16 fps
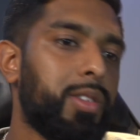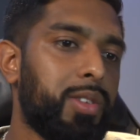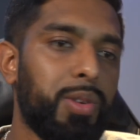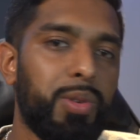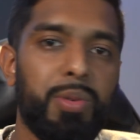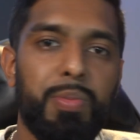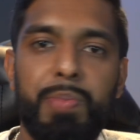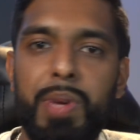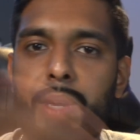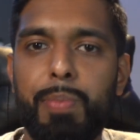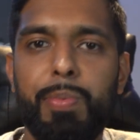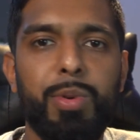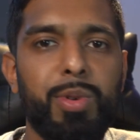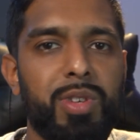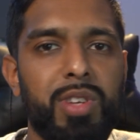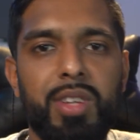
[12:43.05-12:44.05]
to
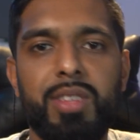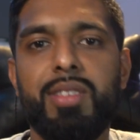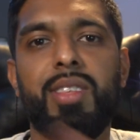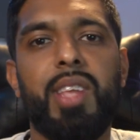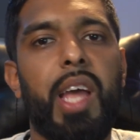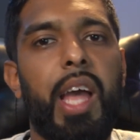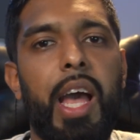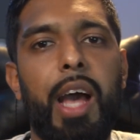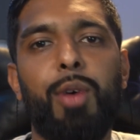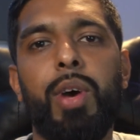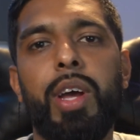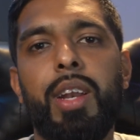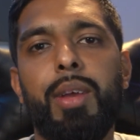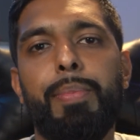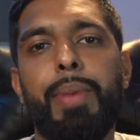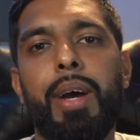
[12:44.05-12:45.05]
people just out
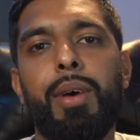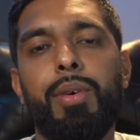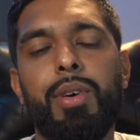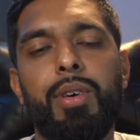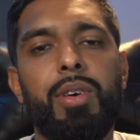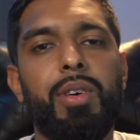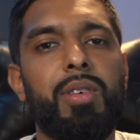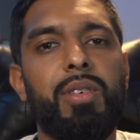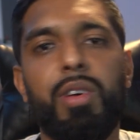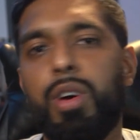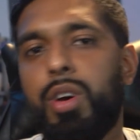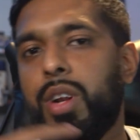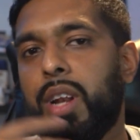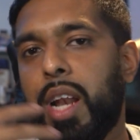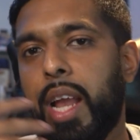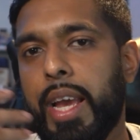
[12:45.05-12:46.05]
and about
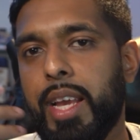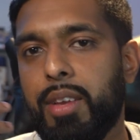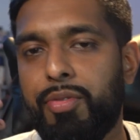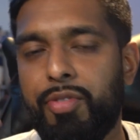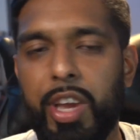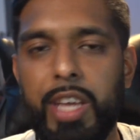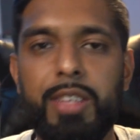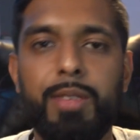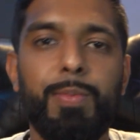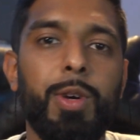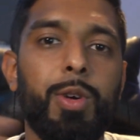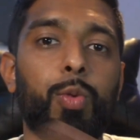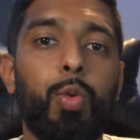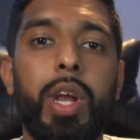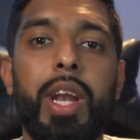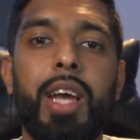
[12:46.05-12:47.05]
on like
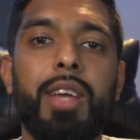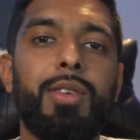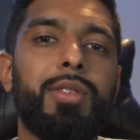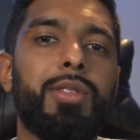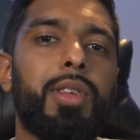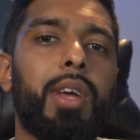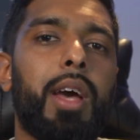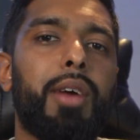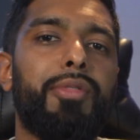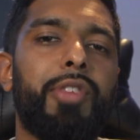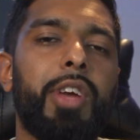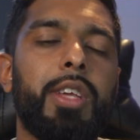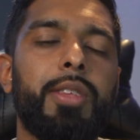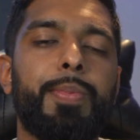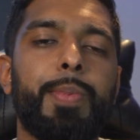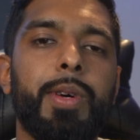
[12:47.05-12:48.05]
Facebook, when I used to have
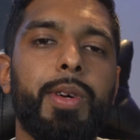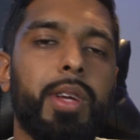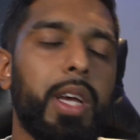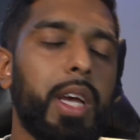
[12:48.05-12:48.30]
Facebook,